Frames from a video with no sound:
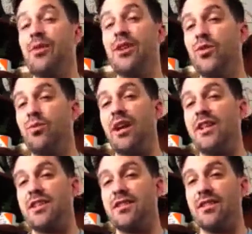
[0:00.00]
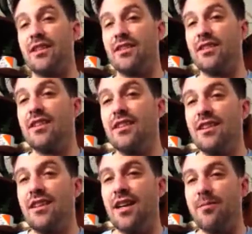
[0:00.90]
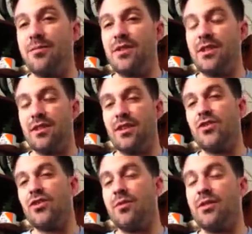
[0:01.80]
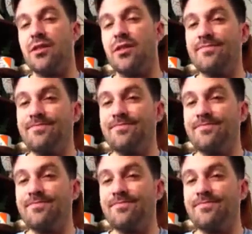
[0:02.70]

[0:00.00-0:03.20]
some pretty cool projects on there to contribute to.